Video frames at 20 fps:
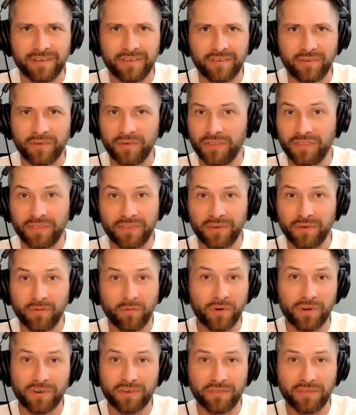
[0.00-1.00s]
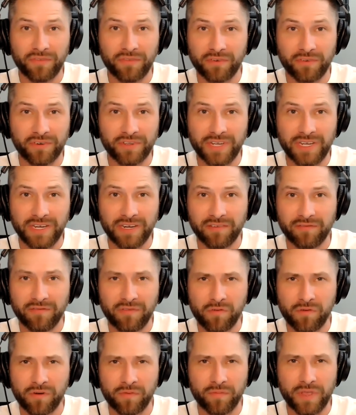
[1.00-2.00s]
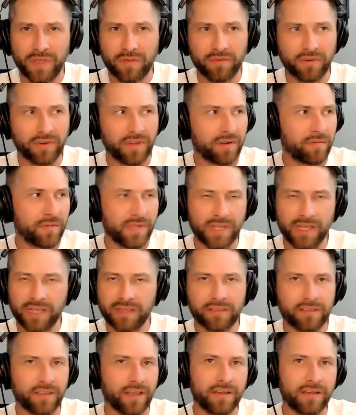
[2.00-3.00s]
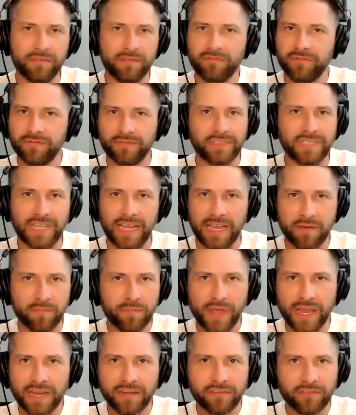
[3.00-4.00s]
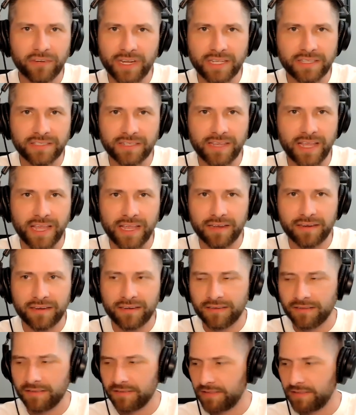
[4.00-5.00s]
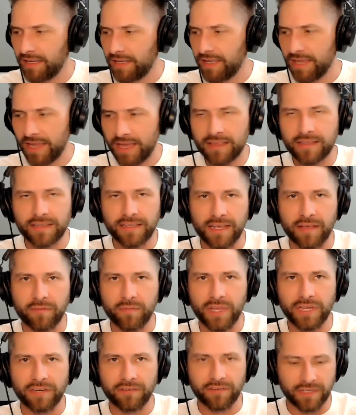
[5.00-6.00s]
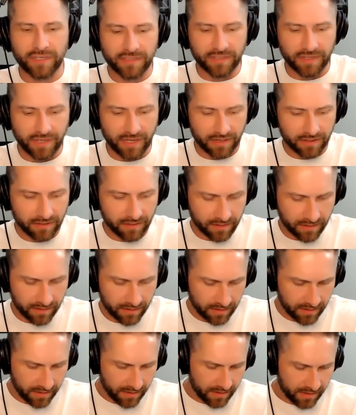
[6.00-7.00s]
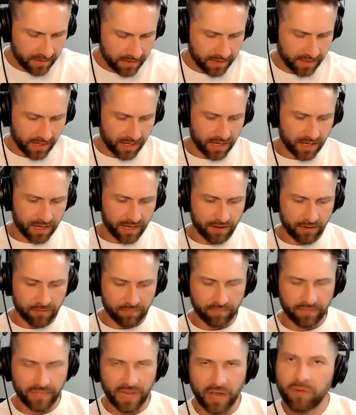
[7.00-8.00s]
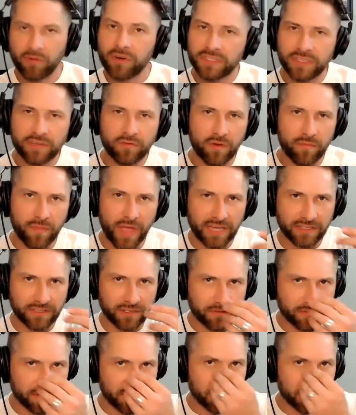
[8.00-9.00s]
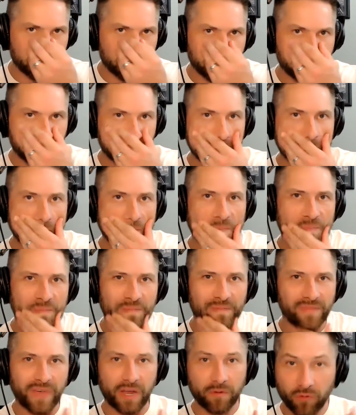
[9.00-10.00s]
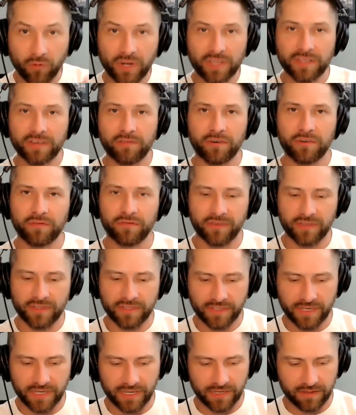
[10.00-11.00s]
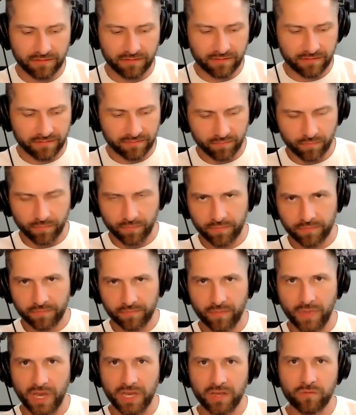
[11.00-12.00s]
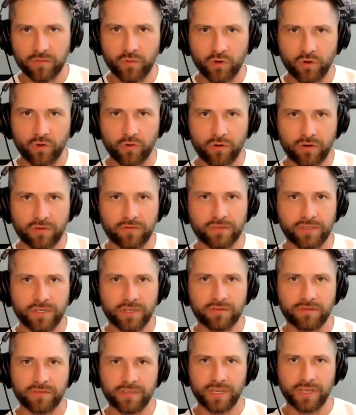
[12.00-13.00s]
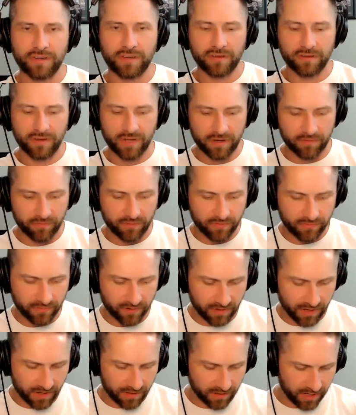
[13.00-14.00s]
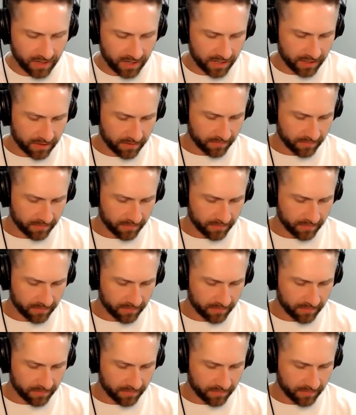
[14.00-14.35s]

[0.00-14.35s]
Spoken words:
or worse 13-4, and people are going to be like, the damn Patriots again. It's like, yeah, the damn Patriots again. I want to see what Mac Jones does. I'm really rooting for this kid. Michael McCorkle Jones. How do you not root for that guy?